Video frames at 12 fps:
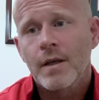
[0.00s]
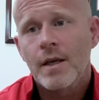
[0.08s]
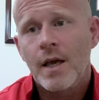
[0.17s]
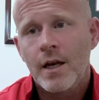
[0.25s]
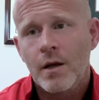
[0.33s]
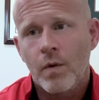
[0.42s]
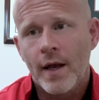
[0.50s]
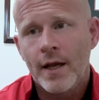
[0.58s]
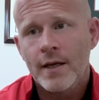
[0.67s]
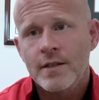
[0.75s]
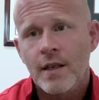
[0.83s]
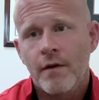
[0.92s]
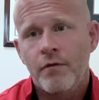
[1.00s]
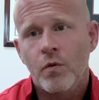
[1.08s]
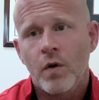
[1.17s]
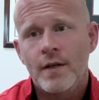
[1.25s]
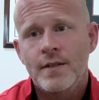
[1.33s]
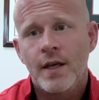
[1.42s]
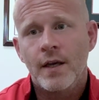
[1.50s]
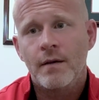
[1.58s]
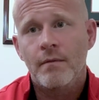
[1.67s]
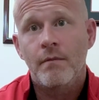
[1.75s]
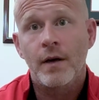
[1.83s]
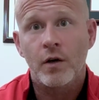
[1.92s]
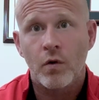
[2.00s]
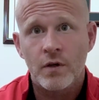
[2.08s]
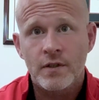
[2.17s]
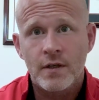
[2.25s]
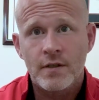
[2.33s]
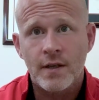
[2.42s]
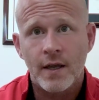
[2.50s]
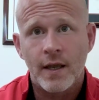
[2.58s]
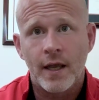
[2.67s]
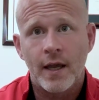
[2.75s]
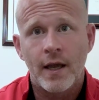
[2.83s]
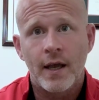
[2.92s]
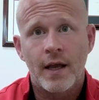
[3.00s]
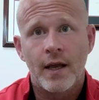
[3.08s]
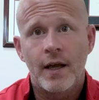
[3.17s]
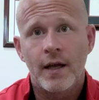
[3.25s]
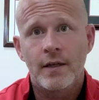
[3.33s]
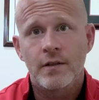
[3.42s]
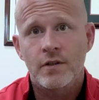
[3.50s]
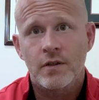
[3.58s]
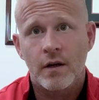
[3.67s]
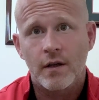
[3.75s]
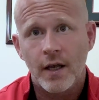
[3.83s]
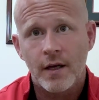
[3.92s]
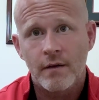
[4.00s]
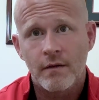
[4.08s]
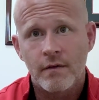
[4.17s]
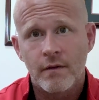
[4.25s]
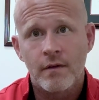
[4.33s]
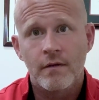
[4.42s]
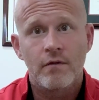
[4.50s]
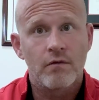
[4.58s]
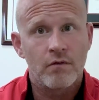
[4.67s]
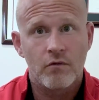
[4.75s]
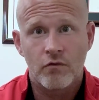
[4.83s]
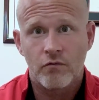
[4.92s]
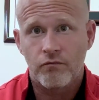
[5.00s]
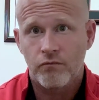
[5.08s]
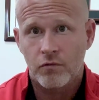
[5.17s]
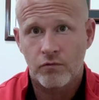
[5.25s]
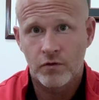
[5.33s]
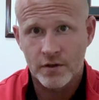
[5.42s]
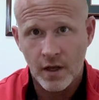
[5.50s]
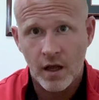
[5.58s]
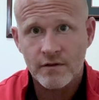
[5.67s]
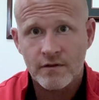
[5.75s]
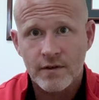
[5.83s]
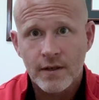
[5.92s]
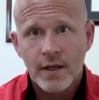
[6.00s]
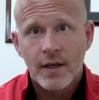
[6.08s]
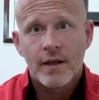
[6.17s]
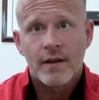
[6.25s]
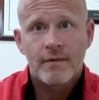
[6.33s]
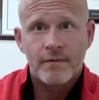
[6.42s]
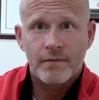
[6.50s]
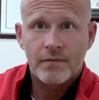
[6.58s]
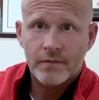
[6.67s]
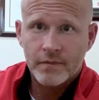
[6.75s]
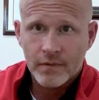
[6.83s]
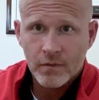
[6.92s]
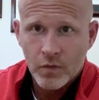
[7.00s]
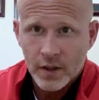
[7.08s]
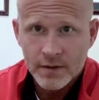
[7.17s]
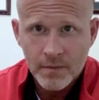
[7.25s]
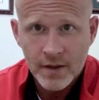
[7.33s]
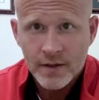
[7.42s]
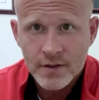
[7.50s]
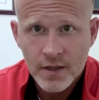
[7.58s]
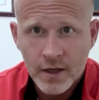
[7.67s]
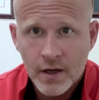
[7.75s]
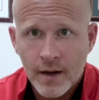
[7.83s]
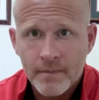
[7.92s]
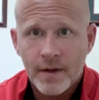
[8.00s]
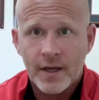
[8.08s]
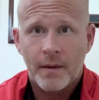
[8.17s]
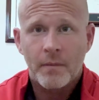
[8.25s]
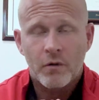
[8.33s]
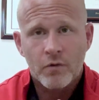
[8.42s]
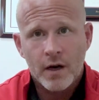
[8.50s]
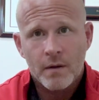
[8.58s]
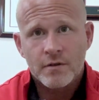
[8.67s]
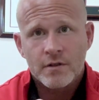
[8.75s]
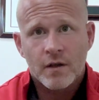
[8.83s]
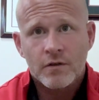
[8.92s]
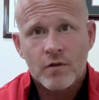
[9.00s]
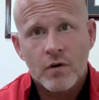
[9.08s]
anyways, if you want to take my courses and start getting results, wheltonmethods.com. I got my rehab results